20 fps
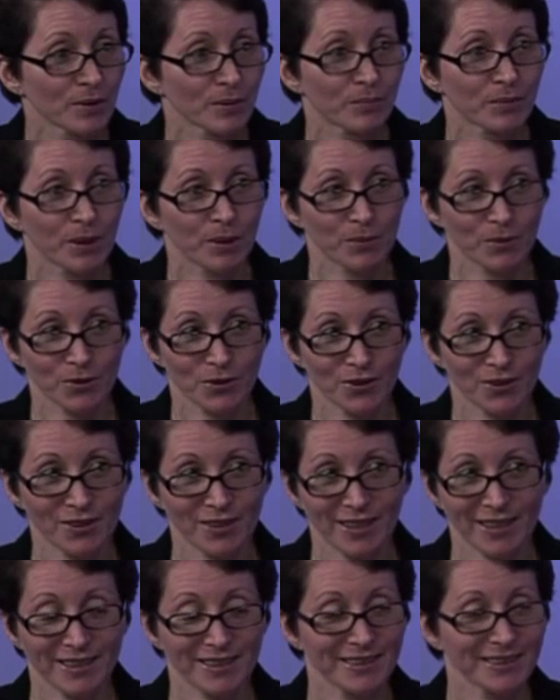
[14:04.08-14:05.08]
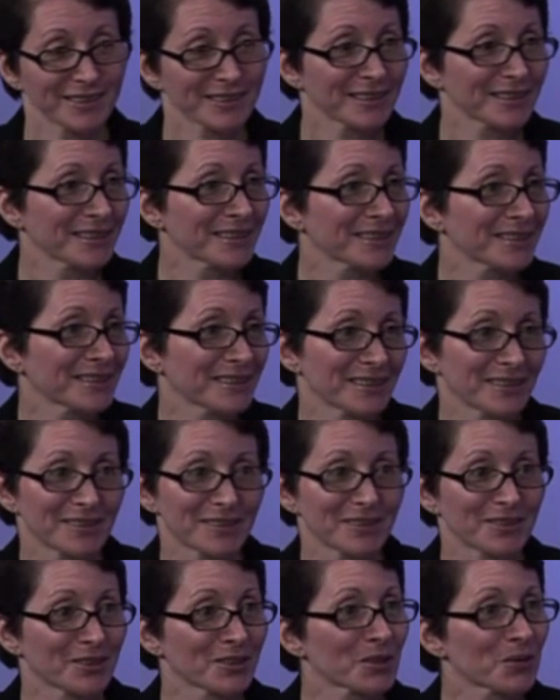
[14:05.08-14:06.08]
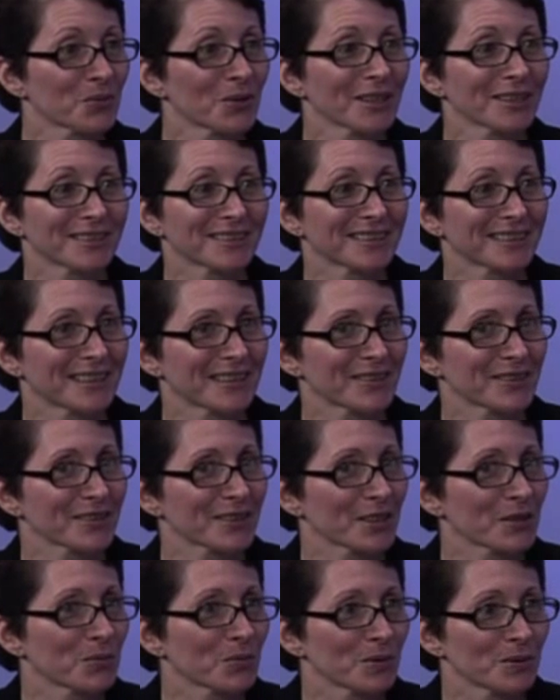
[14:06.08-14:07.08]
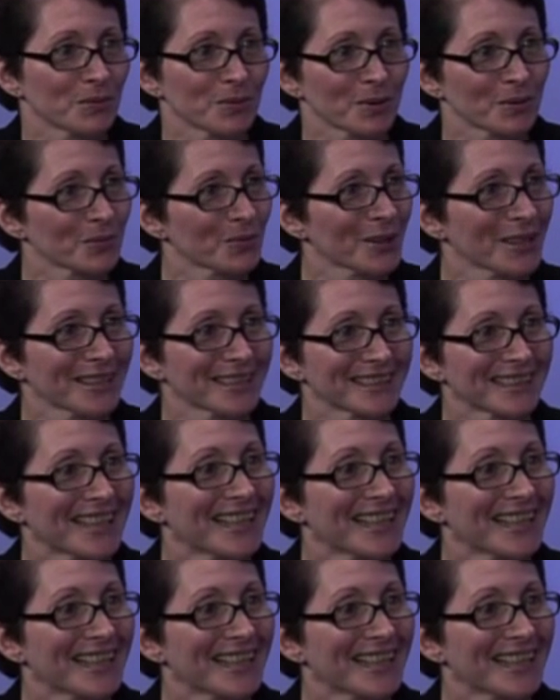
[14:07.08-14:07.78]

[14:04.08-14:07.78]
publisher saying, you just won. I was like, we won what?